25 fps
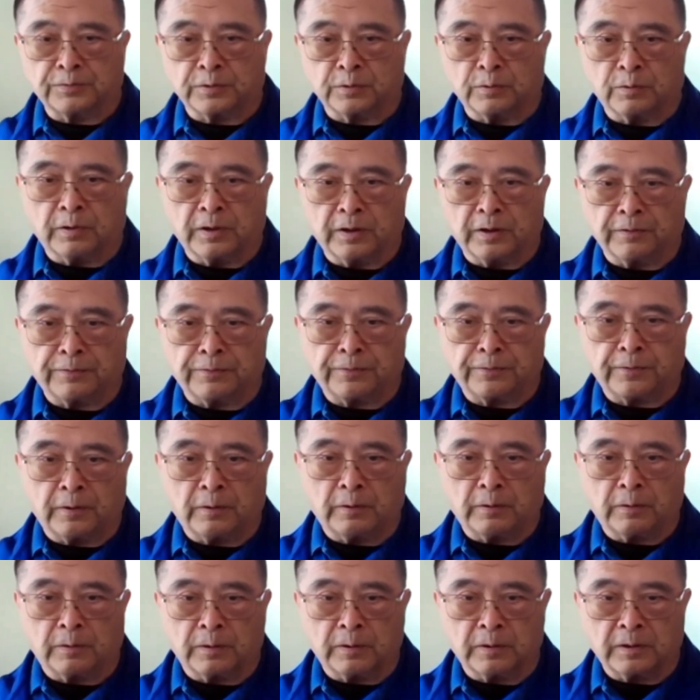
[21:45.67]
your weight
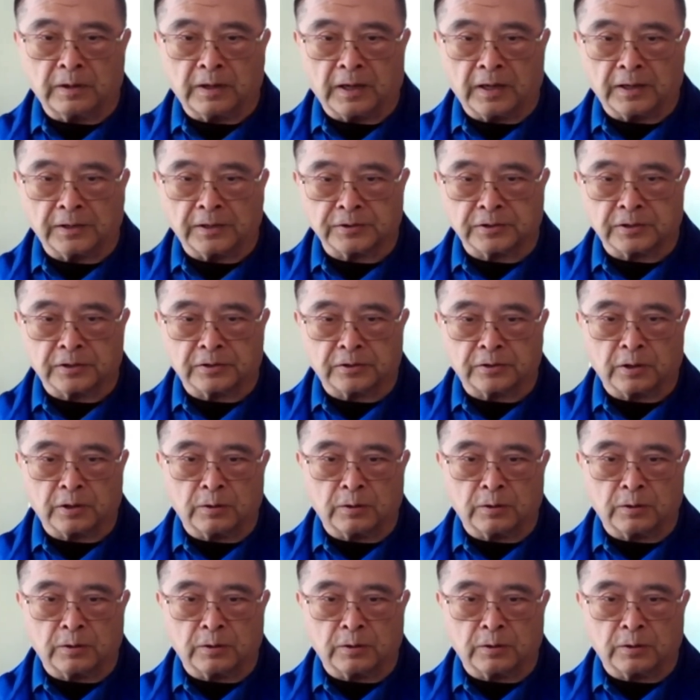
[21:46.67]
forward as the